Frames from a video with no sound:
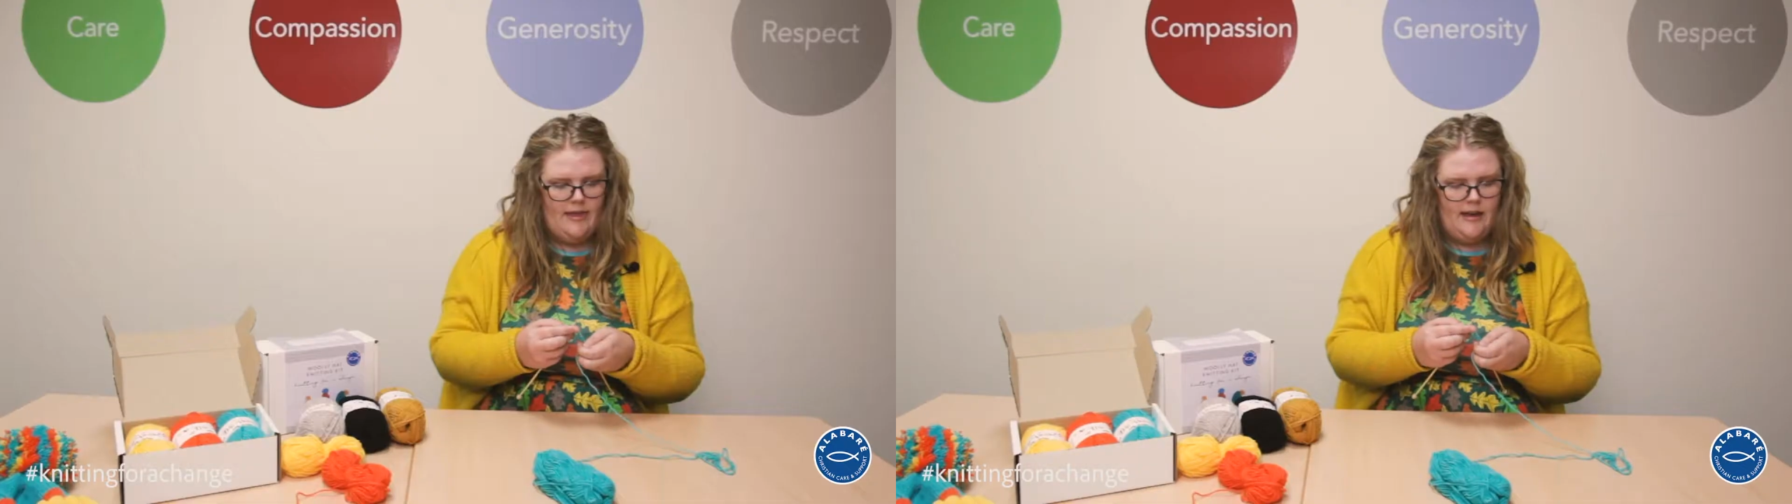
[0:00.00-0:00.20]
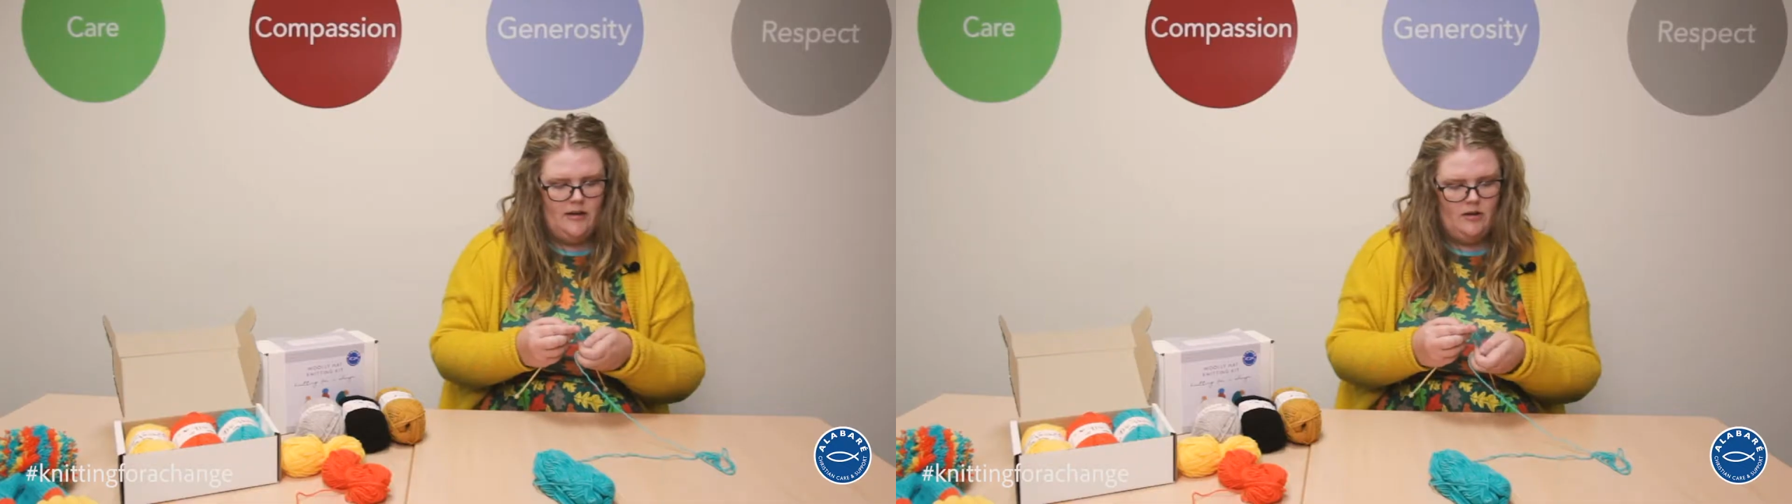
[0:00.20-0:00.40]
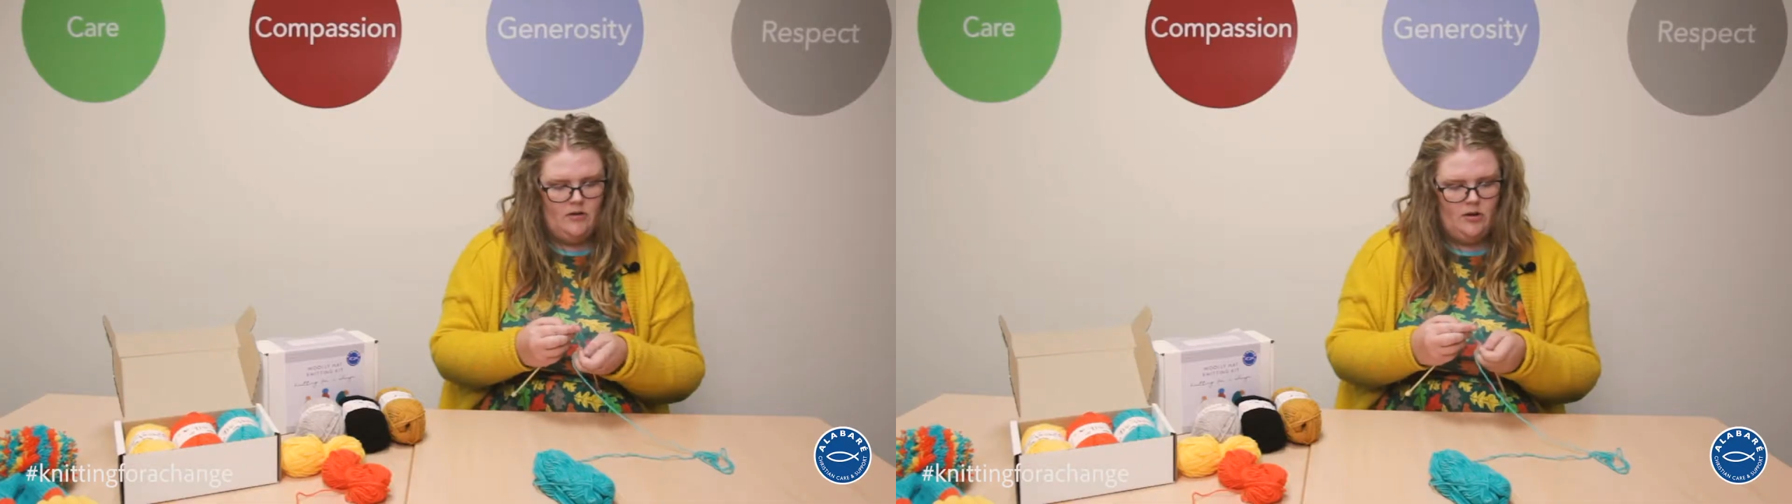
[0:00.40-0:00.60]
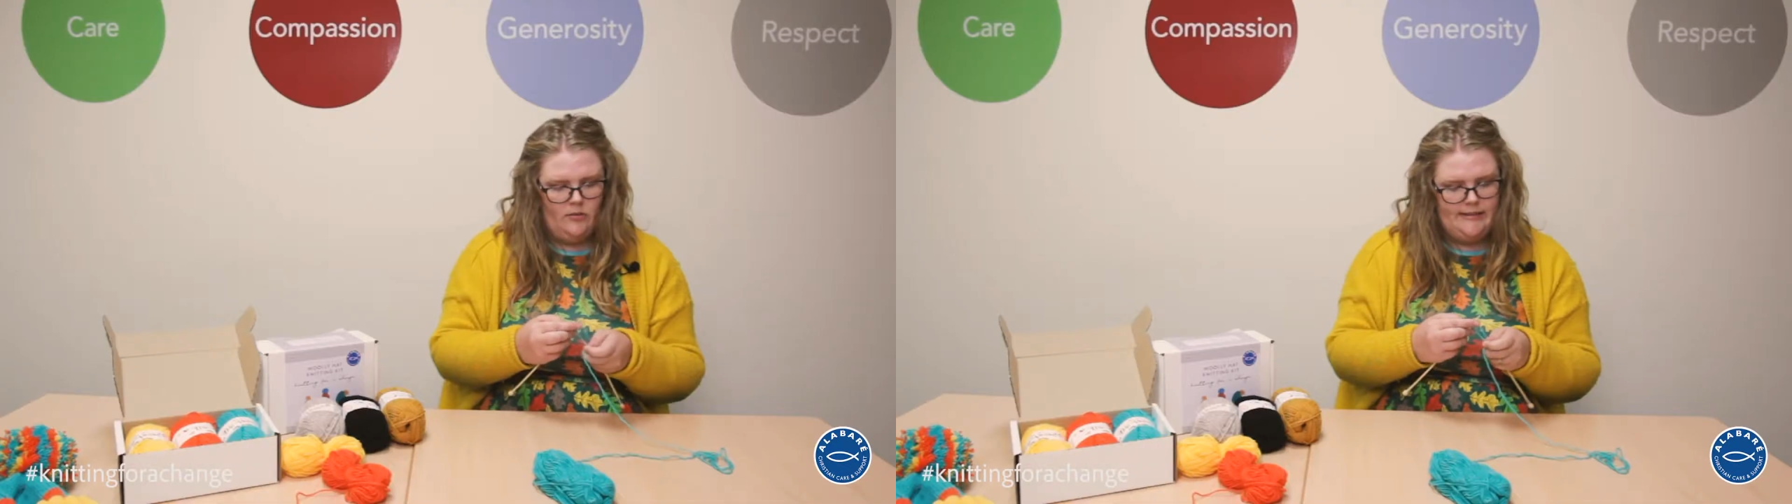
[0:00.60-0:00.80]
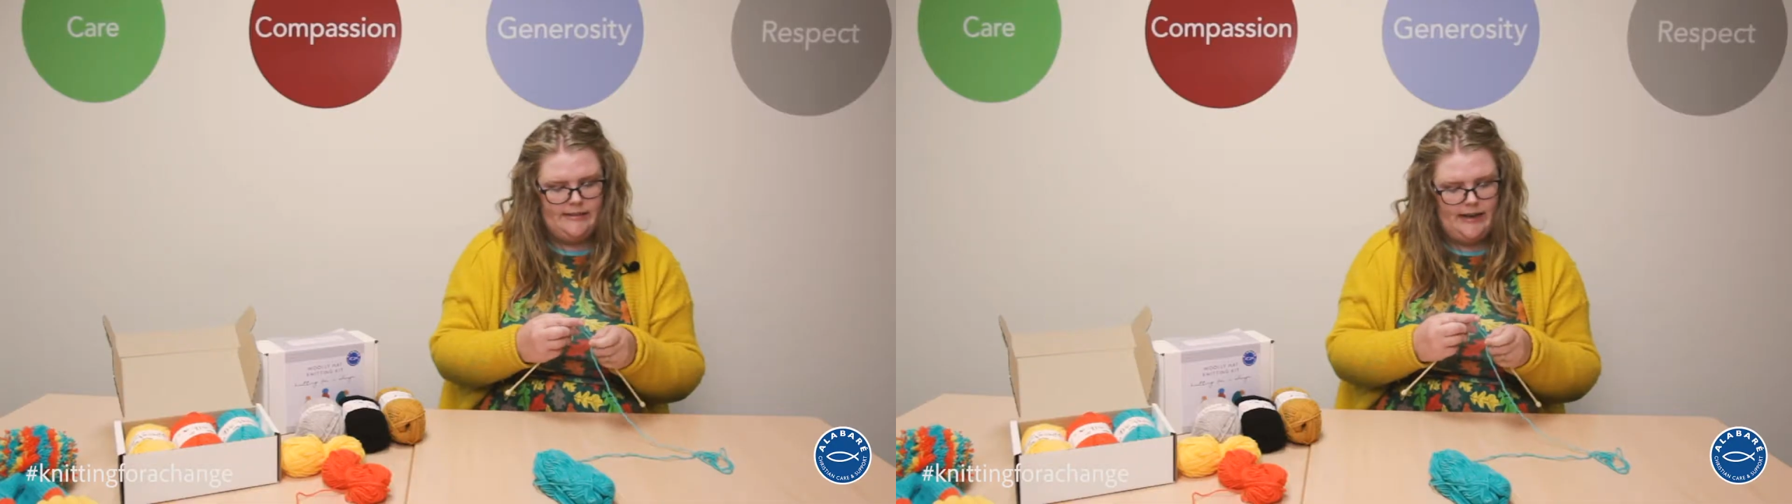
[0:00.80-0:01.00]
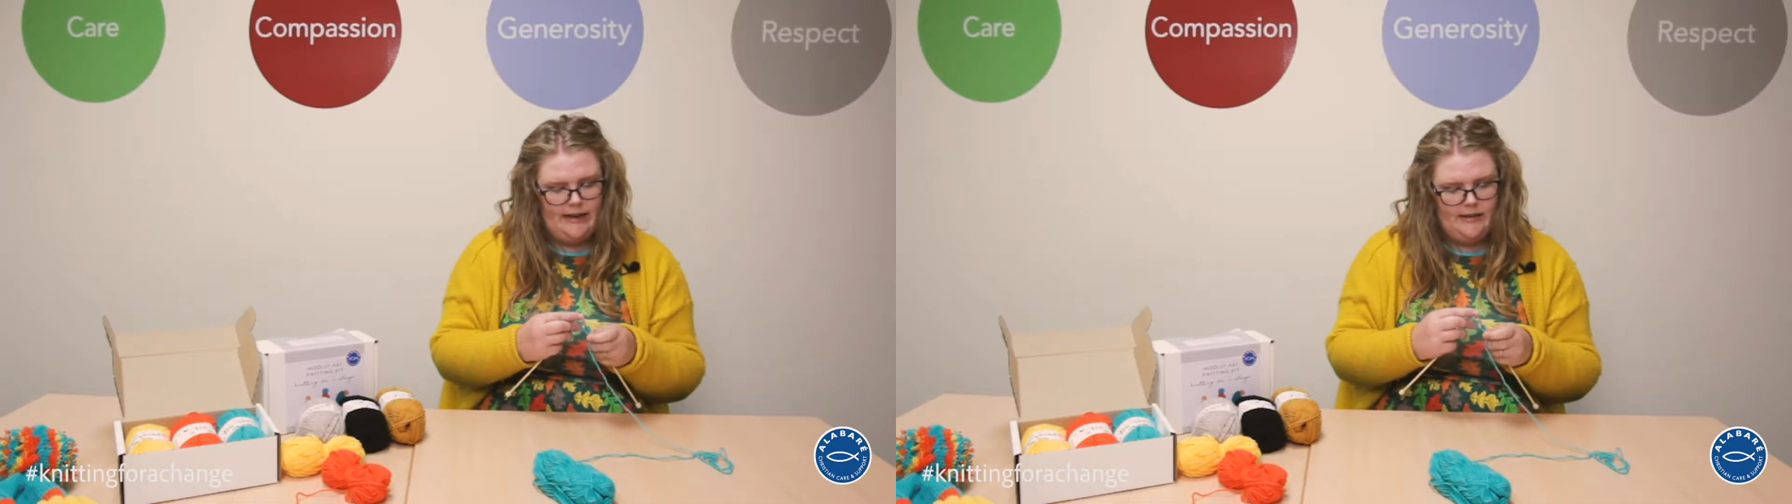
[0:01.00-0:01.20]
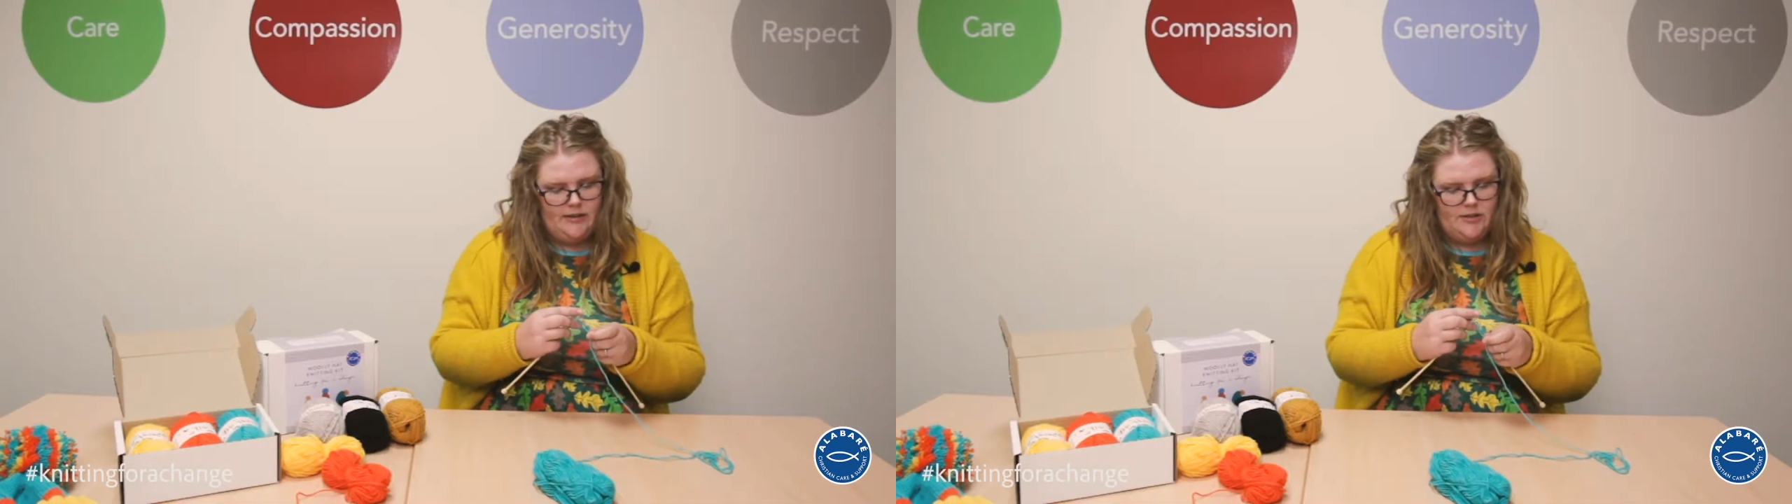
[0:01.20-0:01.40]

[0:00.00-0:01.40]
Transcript: then you can always tighten it